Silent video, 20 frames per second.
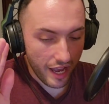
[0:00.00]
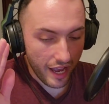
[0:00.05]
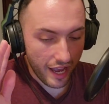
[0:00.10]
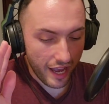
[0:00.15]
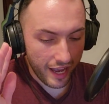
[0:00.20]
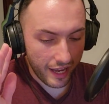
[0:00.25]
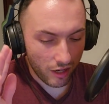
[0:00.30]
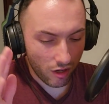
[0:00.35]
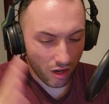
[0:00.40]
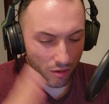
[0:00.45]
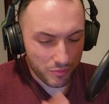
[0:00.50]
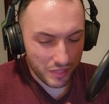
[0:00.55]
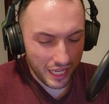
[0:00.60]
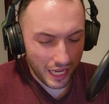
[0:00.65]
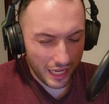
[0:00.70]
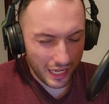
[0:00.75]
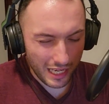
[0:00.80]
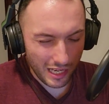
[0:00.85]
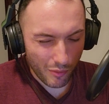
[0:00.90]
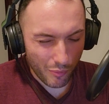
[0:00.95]
And I'm
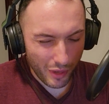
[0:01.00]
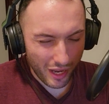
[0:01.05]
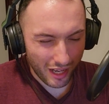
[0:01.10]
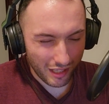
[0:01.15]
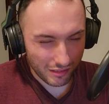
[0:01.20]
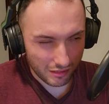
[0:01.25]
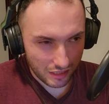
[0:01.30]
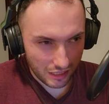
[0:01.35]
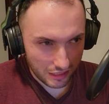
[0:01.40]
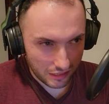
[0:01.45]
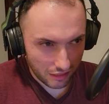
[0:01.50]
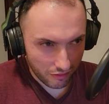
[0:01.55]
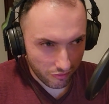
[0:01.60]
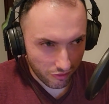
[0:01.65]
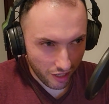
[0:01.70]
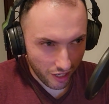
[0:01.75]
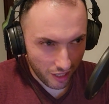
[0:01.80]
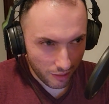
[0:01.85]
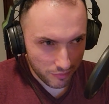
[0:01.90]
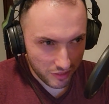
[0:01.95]
getting about 60
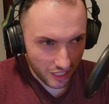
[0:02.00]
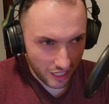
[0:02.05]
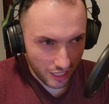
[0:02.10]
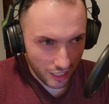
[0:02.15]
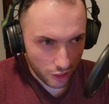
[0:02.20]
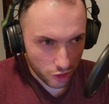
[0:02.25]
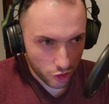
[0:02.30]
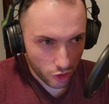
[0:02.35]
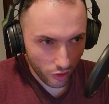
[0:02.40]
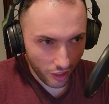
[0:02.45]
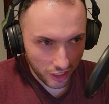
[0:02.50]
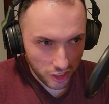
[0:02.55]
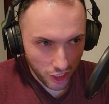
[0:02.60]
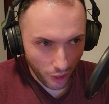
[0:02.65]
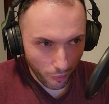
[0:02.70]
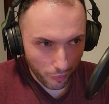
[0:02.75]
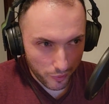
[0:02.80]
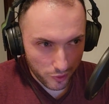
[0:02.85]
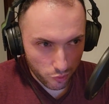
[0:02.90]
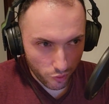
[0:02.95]
frames ish, like
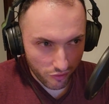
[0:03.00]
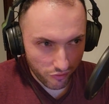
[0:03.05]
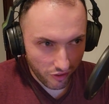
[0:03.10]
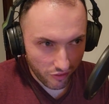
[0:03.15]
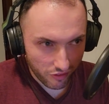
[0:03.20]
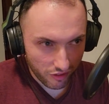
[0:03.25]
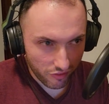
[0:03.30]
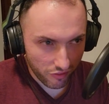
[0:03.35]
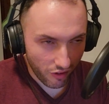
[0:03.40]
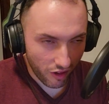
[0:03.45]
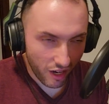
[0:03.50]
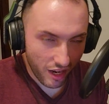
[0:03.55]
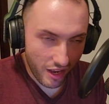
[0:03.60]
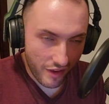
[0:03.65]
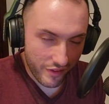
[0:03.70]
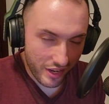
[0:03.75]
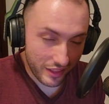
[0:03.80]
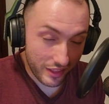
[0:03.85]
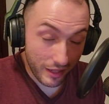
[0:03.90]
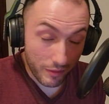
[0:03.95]
jumping between 55
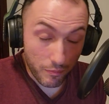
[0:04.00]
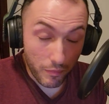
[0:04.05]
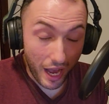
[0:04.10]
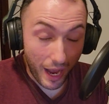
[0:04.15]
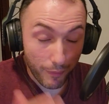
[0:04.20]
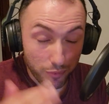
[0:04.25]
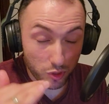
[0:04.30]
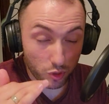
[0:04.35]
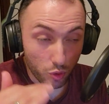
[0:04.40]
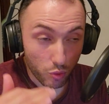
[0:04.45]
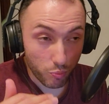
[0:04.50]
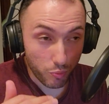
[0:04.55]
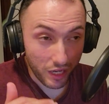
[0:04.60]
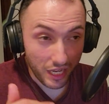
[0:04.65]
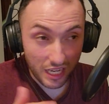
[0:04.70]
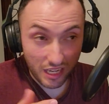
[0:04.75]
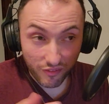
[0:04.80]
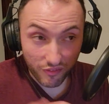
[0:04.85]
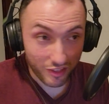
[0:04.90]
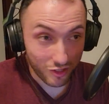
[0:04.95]
and then absolute
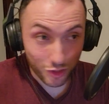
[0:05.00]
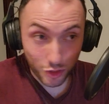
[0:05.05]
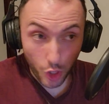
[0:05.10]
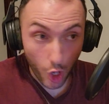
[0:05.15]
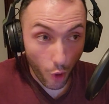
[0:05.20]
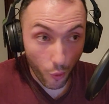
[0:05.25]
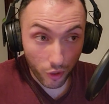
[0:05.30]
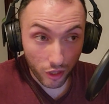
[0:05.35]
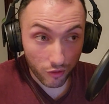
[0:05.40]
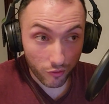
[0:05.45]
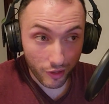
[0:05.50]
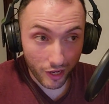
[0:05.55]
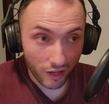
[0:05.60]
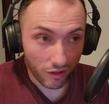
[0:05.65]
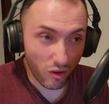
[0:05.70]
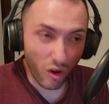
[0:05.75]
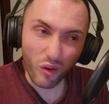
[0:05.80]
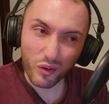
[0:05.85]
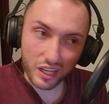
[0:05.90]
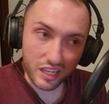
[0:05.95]
peak. If there's no one around,
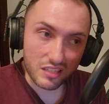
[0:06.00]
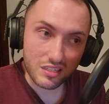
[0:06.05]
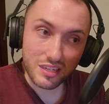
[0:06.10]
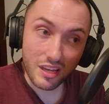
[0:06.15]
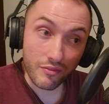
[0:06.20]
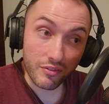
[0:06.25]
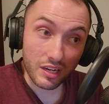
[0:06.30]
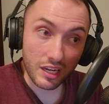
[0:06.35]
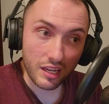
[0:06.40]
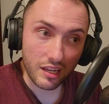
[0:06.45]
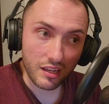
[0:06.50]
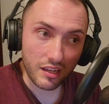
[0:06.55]
I'll get 70.